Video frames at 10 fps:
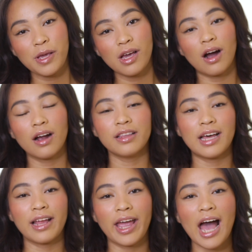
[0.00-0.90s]
PR
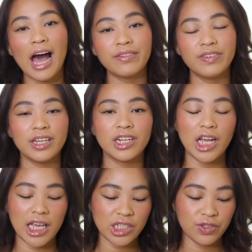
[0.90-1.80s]
that I have here
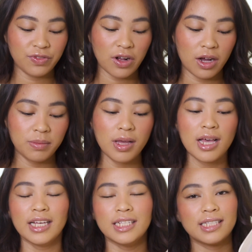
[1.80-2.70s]
is from
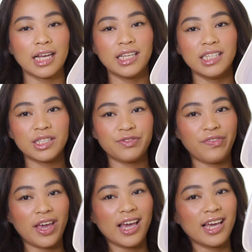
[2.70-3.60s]
Sunny's
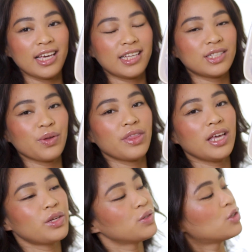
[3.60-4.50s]
Face. So
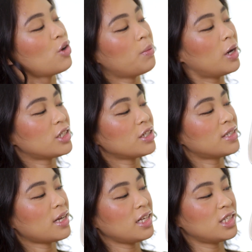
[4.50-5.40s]
thank you so much,
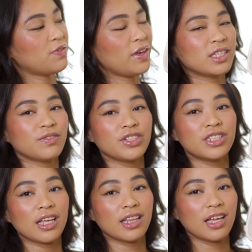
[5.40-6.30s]
Sunny's Face, for
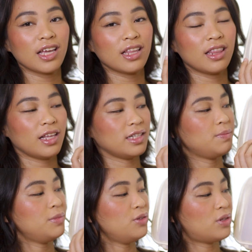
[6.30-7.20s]
sending in this
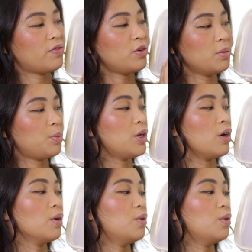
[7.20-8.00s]
beautiful PR